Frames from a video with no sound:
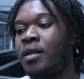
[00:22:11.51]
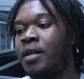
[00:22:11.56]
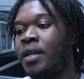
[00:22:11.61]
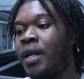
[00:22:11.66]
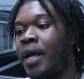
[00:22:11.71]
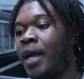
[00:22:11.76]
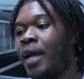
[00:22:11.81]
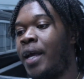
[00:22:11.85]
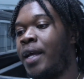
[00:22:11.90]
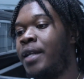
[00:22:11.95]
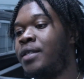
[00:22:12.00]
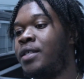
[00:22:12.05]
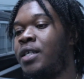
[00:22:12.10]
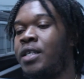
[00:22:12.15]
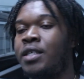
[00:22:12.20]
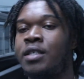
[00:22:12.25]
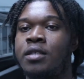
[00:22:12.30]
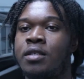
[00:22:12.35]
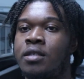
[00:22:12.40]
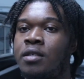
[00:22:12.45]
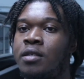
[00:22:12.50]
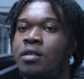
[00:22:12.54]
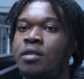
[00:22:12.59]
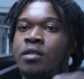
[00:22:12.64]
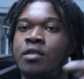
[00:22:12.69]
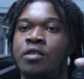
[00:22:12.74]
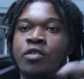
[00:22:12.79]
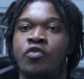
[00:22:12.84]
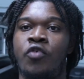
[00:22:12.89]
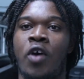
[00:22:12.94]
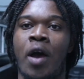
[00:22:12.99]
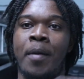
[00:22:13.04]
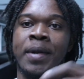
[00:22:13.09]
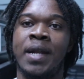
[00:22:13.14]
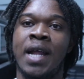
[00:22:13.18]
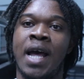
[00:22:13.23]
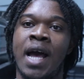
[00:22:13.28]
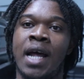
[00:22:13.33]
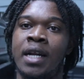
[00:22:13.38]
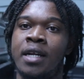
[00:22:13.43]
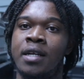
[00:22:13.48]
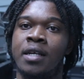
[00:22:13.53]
then just drop it down